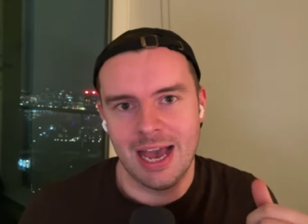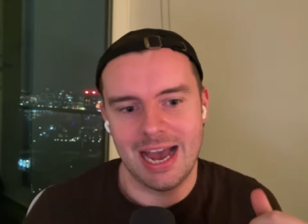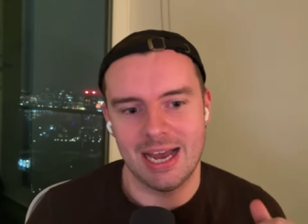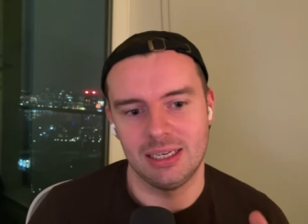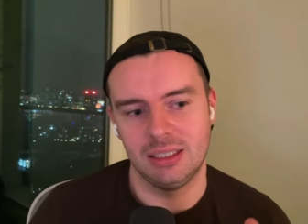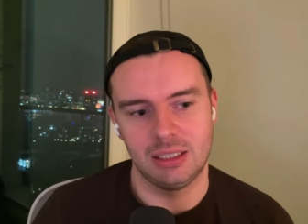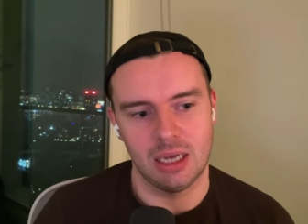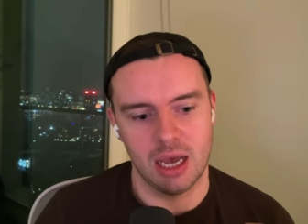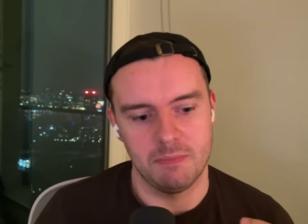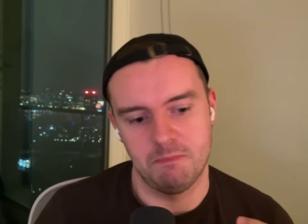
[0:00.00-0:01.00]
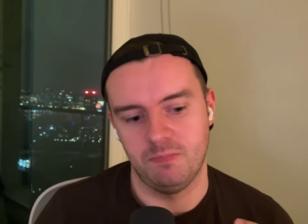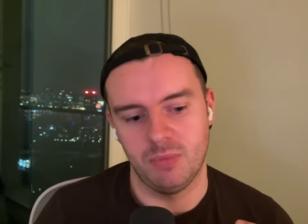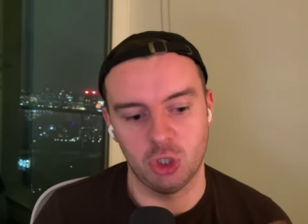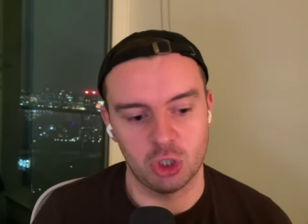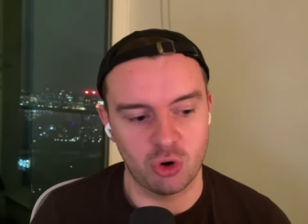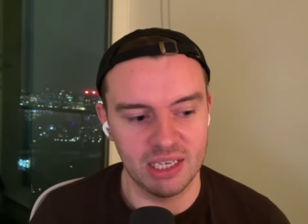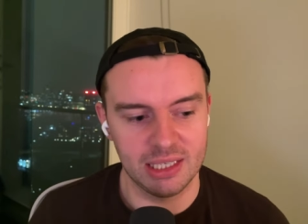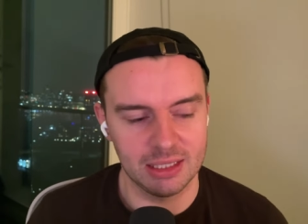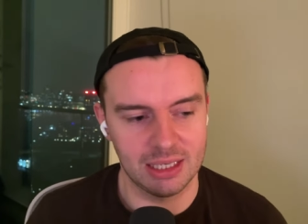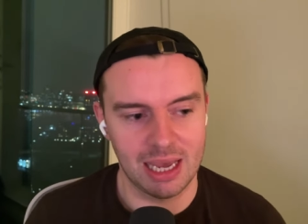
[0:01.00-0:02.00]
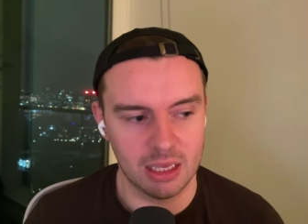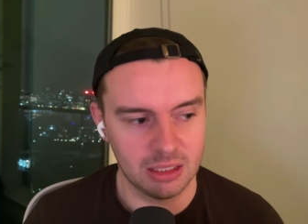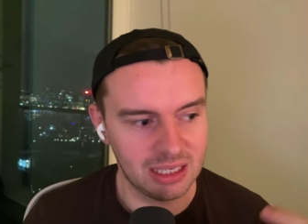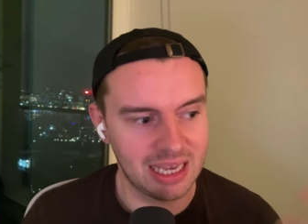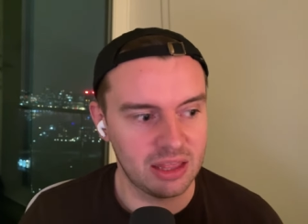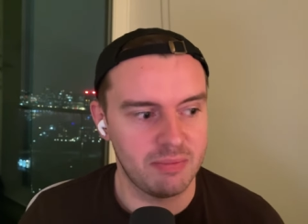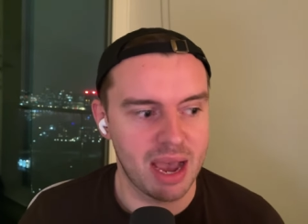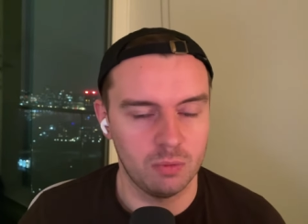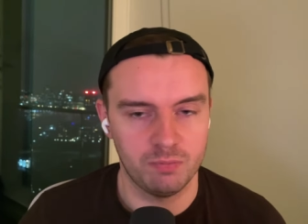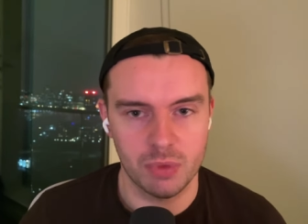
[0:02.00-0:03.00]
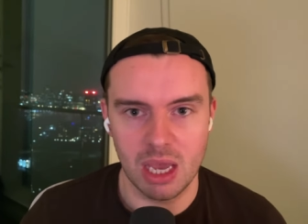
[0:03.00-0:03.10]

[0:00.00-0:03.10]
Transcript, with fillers: And um, they're just creating it together to get them out.